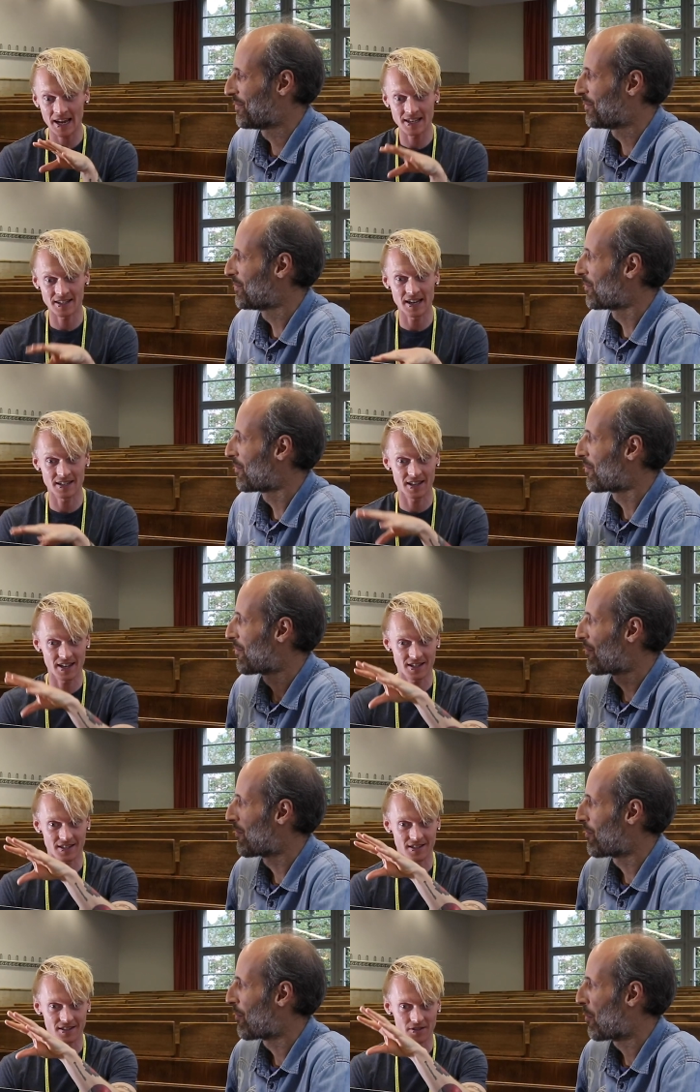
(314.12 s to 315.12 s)
Speaker 1: Is is
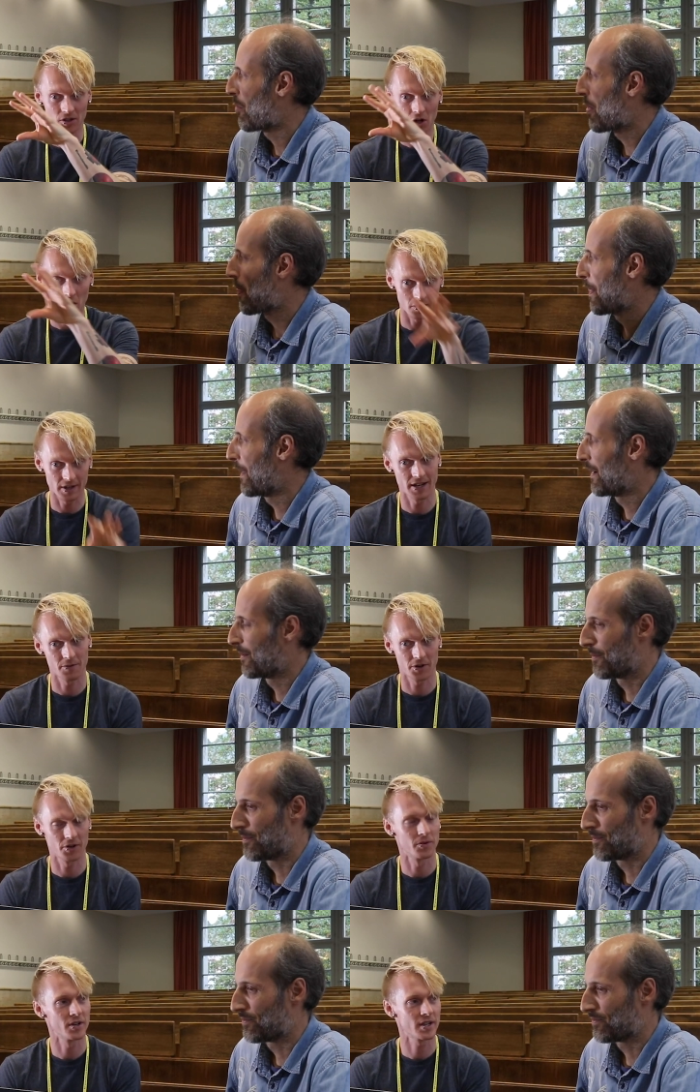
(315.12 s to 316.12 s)
this currently
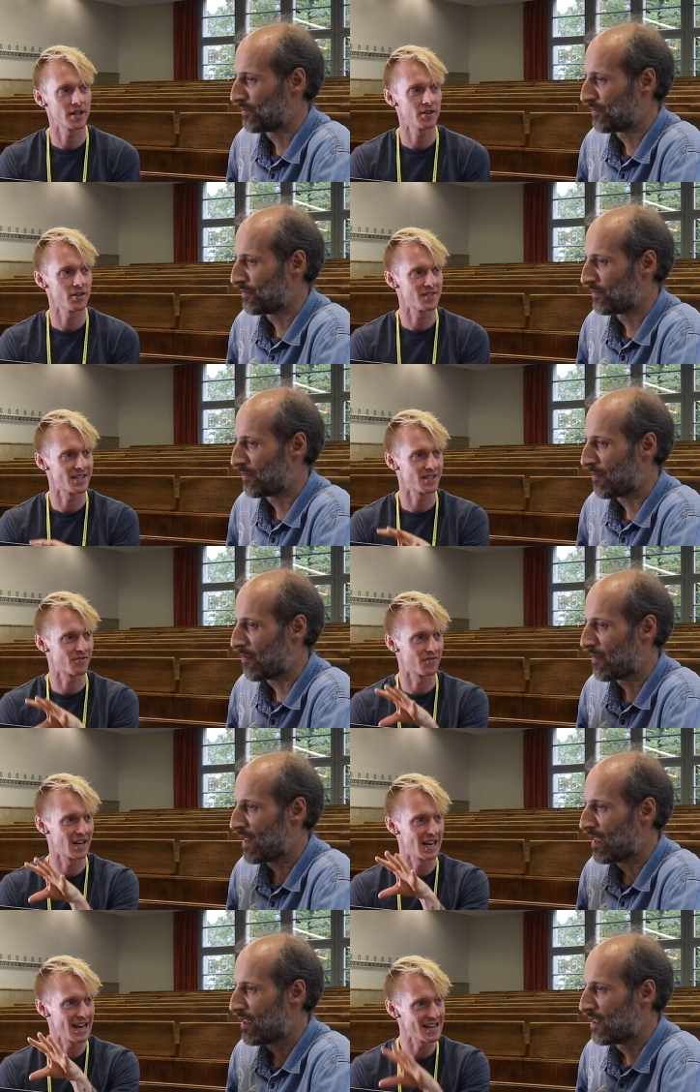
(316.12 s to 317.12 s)
what you're working on, or is this
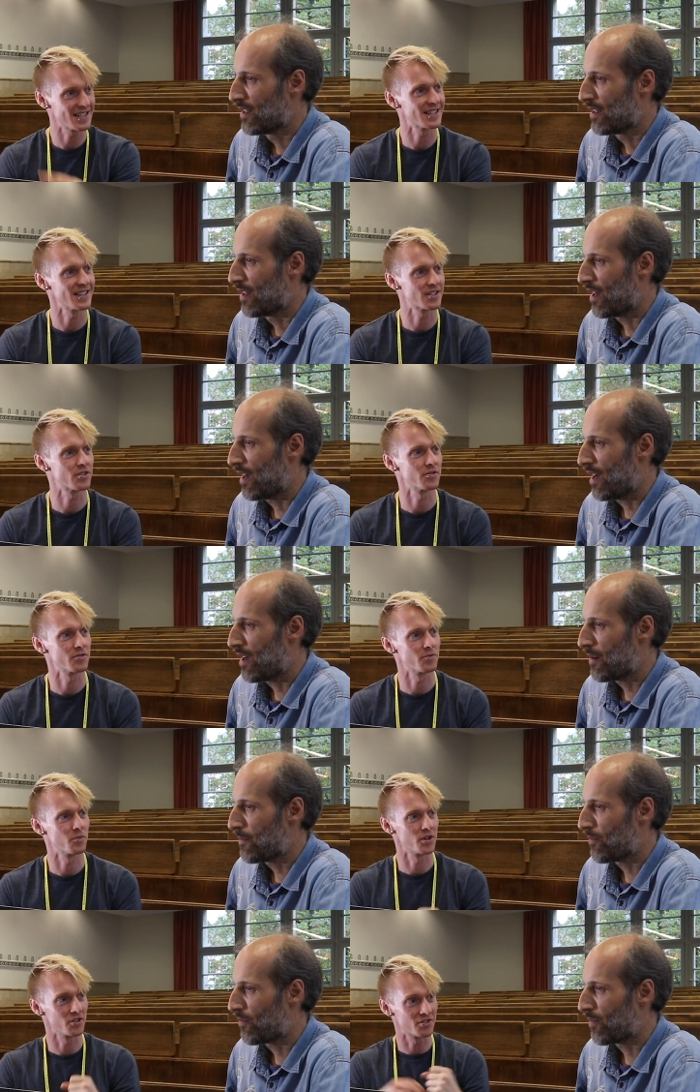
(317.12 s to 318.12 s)
related to
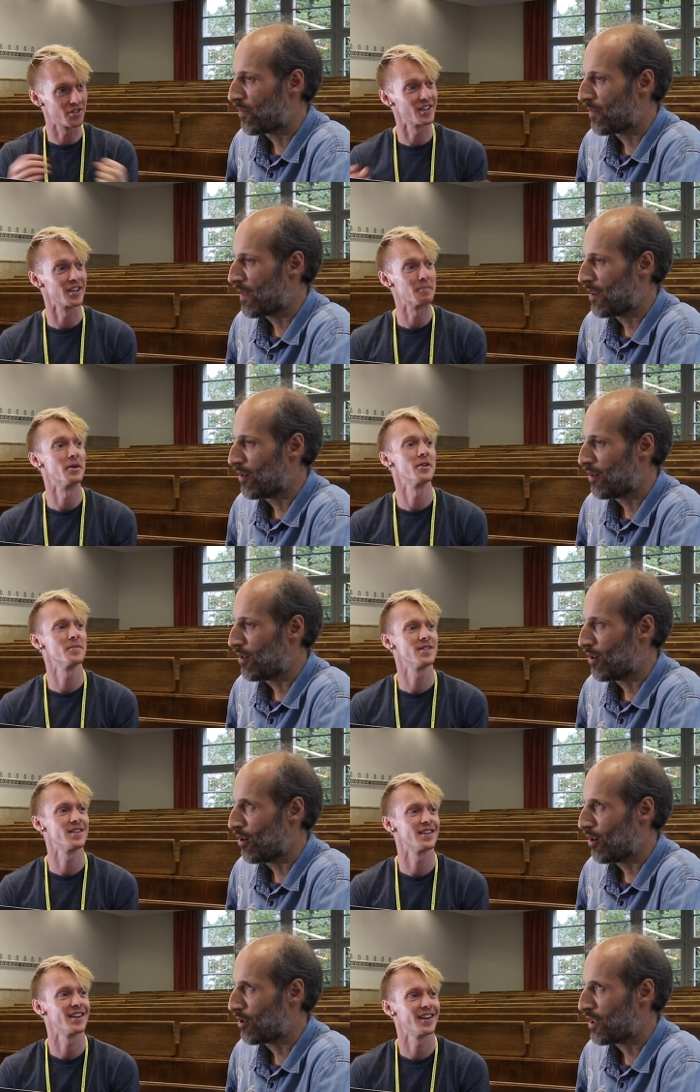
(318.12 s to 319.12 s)
Speaker 2: um, what you're doing at the
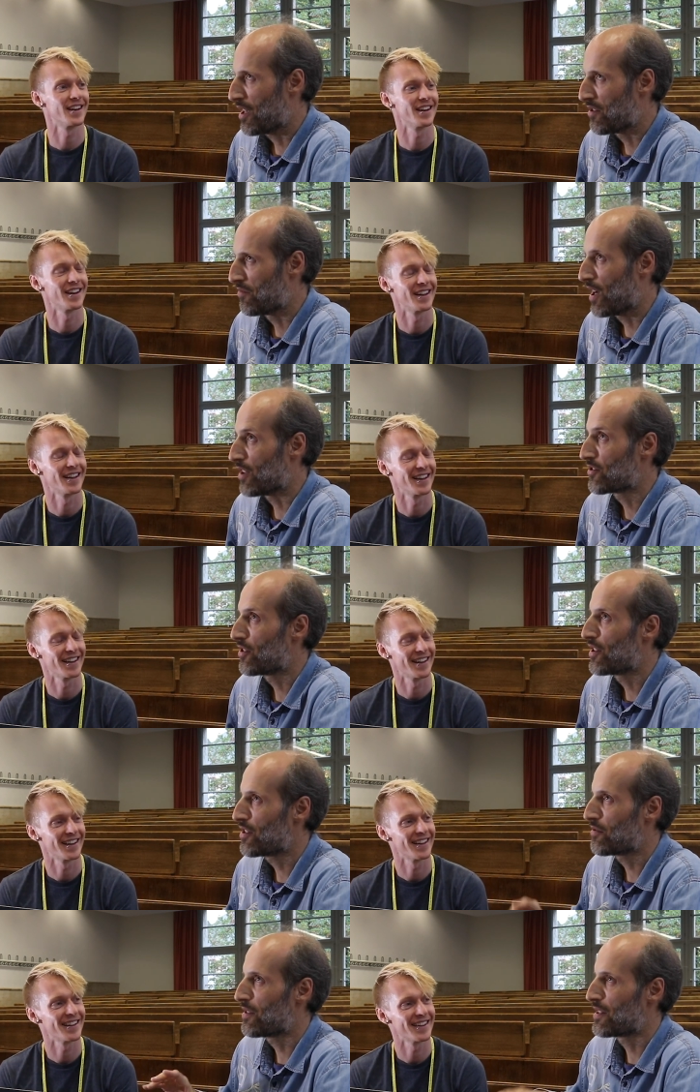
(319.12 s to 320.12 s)
moment? Okay, well, so
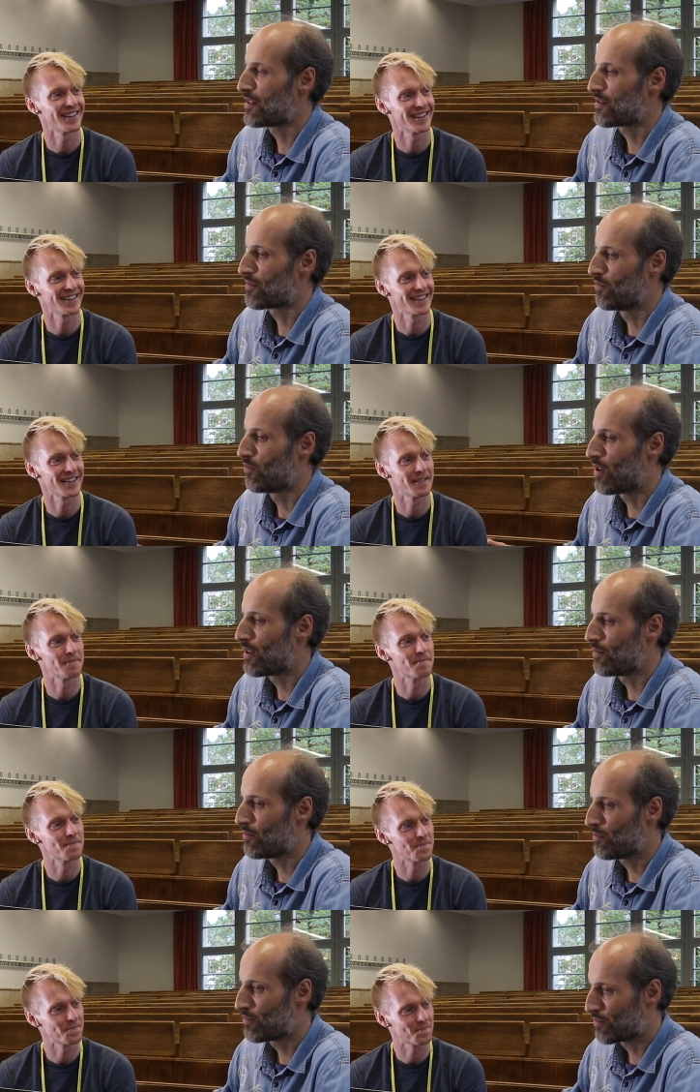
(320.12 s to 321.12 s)
this one, it's
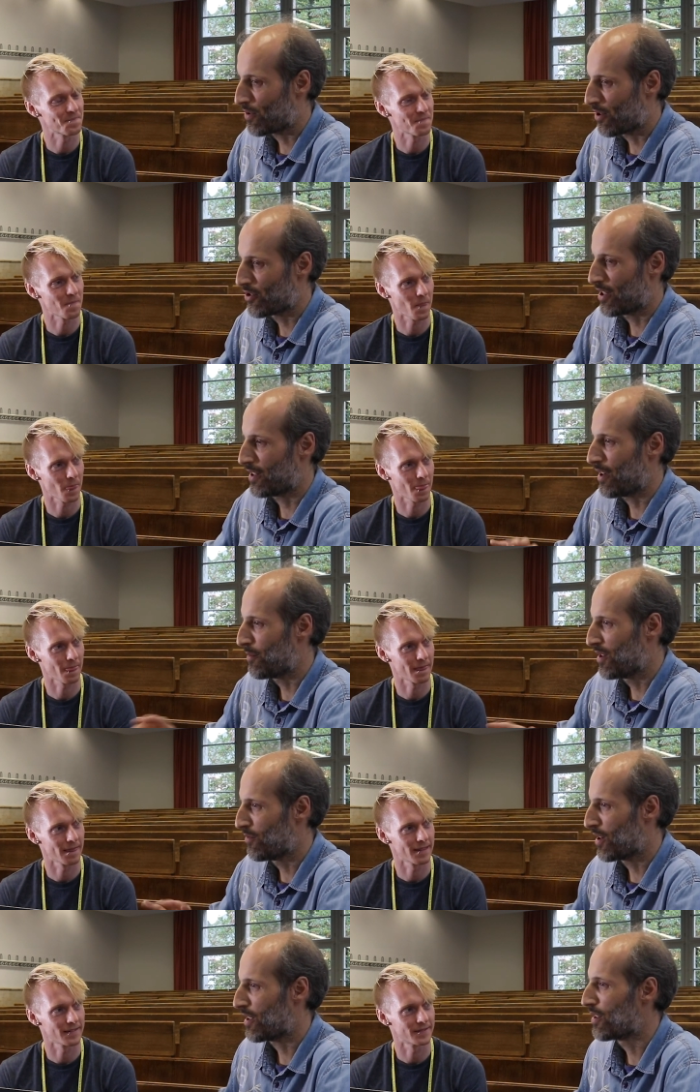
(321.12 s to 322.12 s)
one project I've
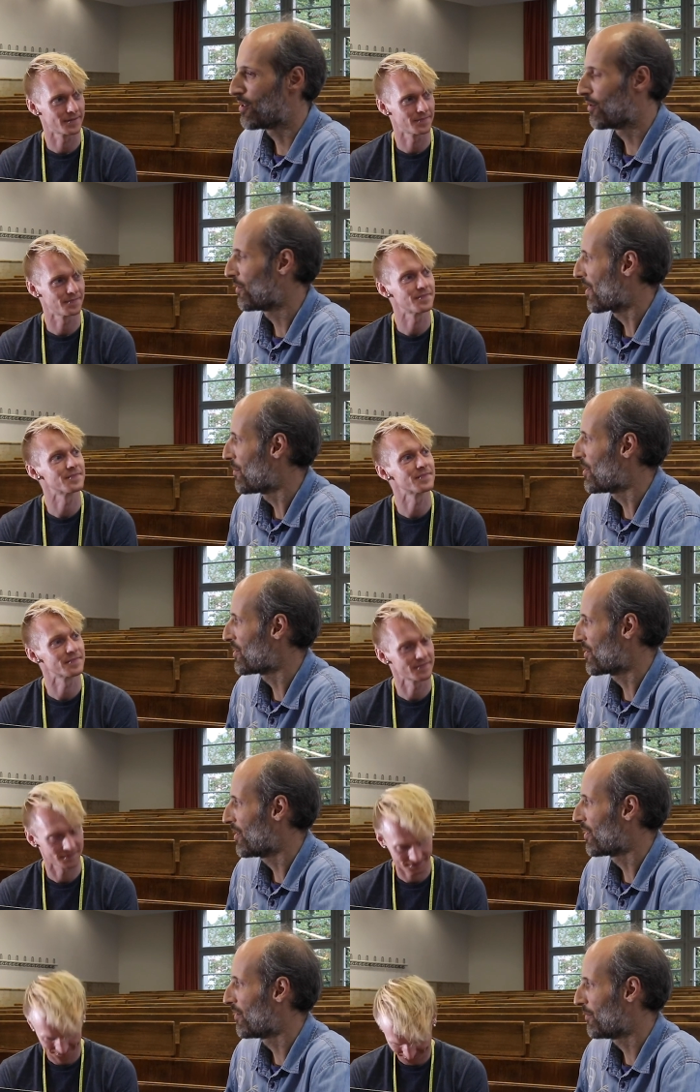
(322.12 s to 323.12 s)
been working on with a
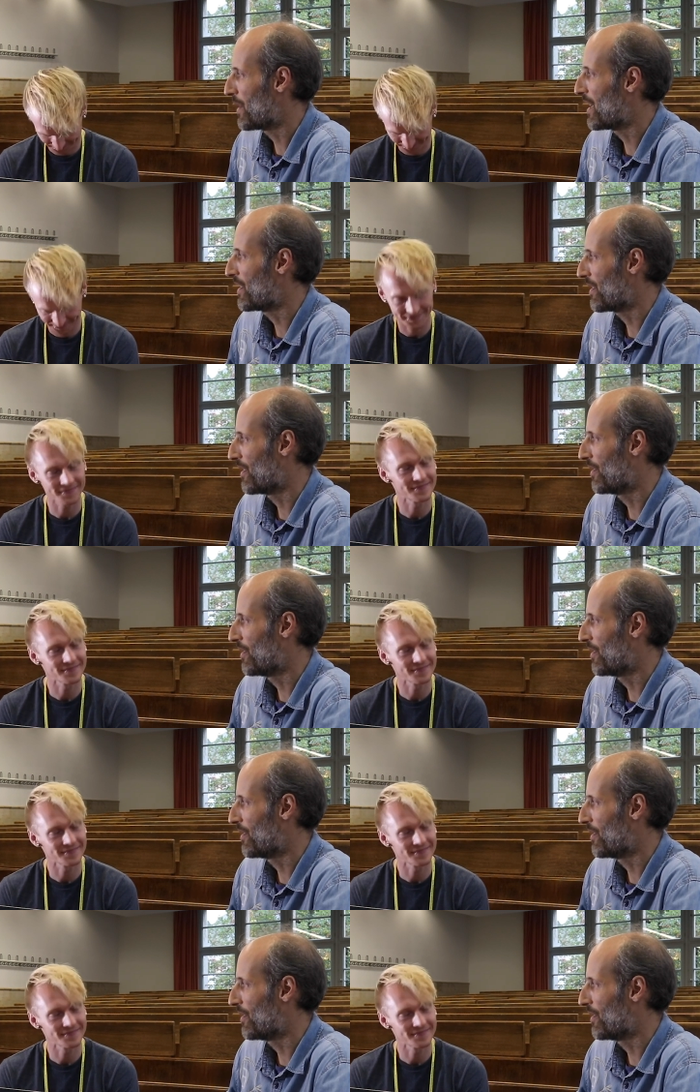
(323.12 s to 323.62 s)
postdoc of mine,